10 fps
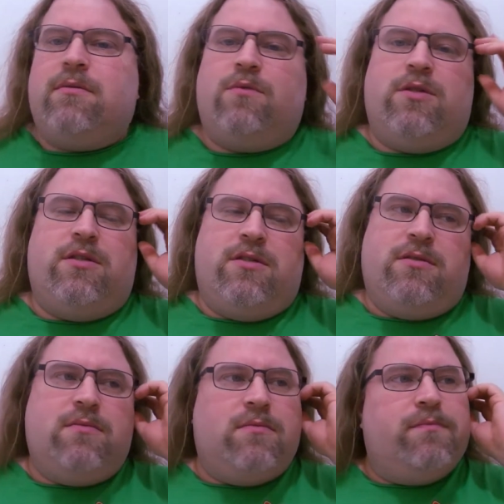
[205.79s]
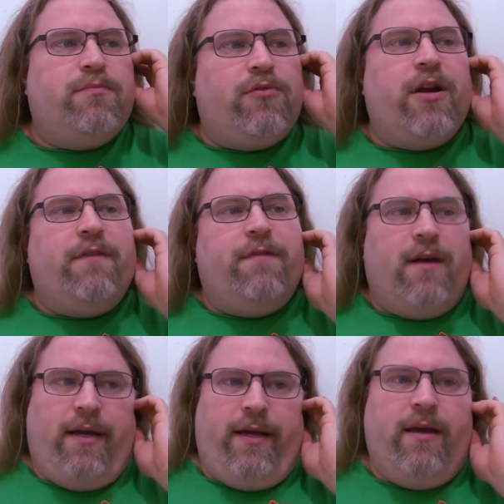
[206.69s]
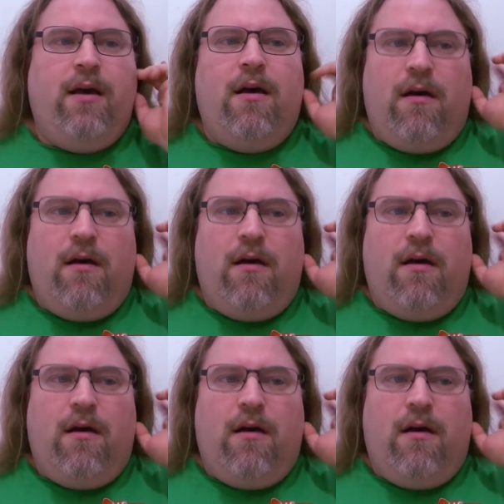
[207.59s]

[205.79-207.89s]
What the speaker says: was pretty funny.